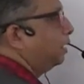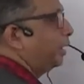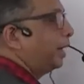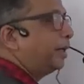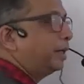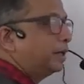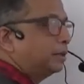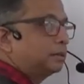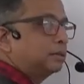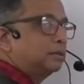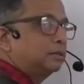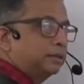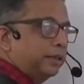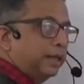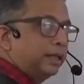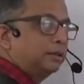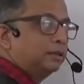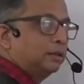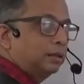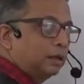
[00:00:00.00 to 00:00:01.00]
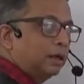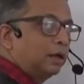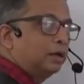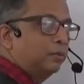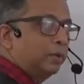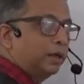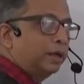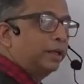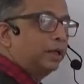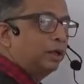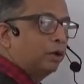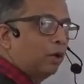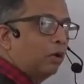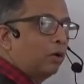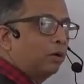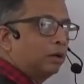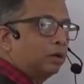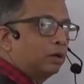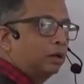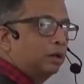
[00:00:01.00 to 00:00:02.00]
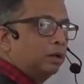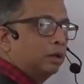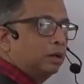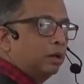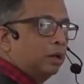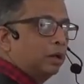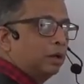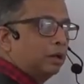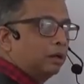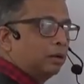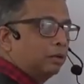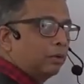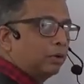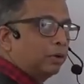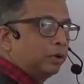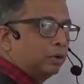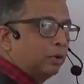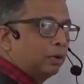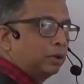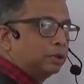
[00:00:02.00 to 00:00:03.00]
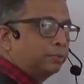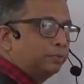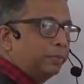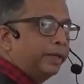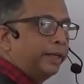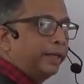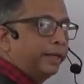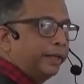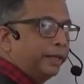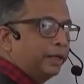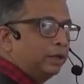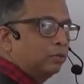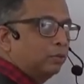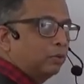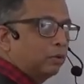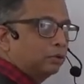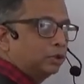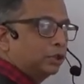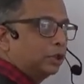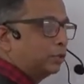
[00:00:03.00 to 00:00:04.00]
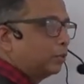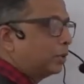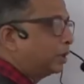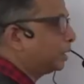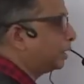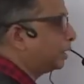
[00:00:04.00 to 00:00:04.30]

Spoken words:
it is converting or splitting into constituent